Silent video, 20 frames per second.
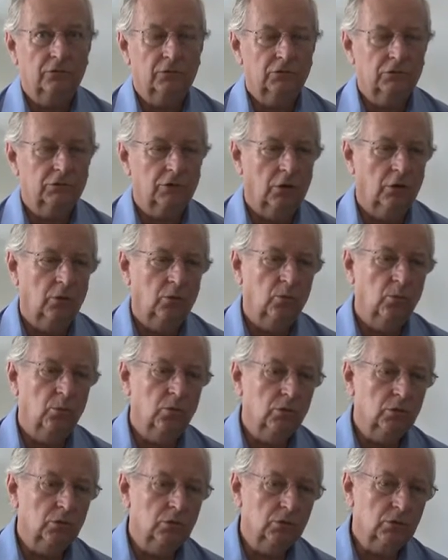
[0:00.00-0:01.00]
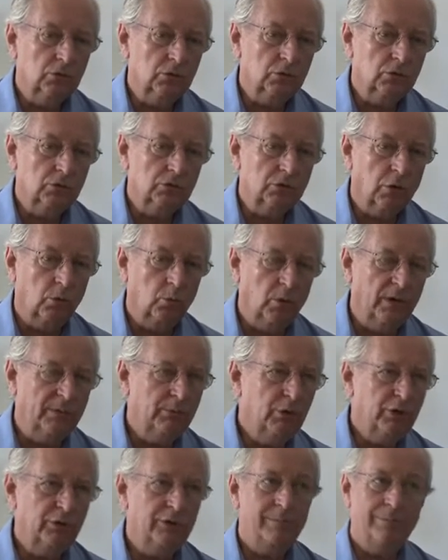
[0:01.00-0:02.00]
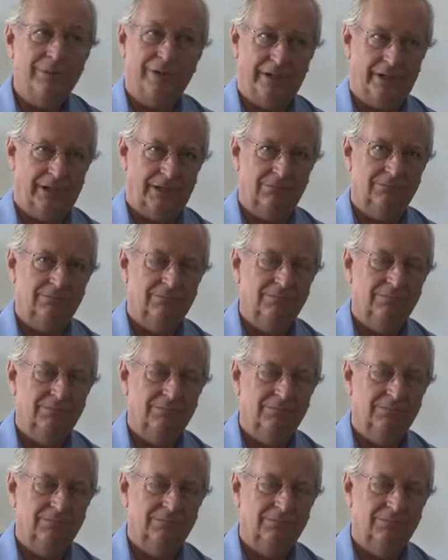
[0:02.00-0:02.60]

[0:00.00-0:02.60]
So when we're in pain,